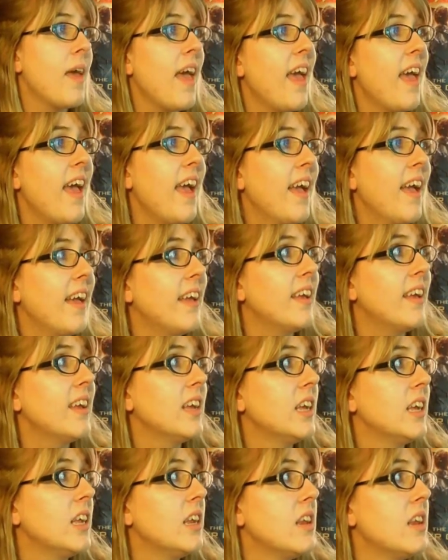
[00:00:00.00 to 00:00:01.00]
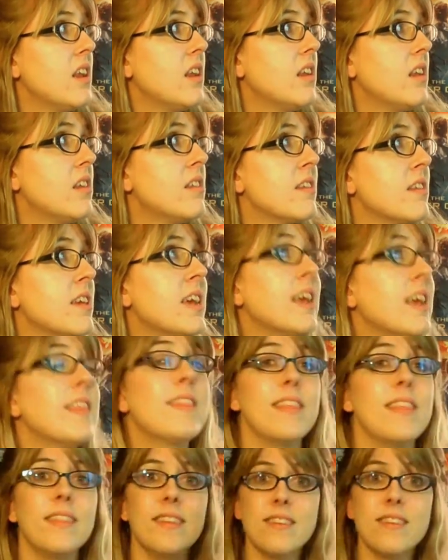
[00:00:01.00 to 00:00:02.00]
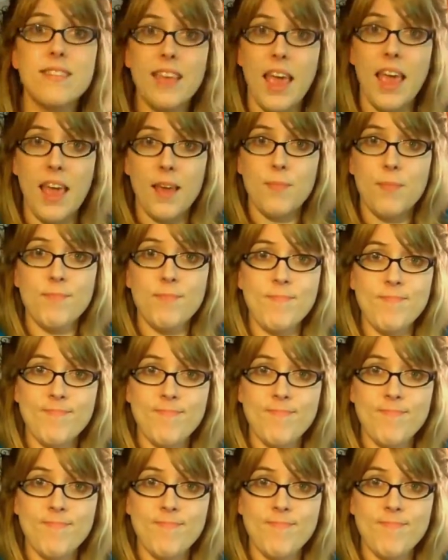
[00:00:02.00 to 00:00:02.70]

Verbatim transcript: And then this came,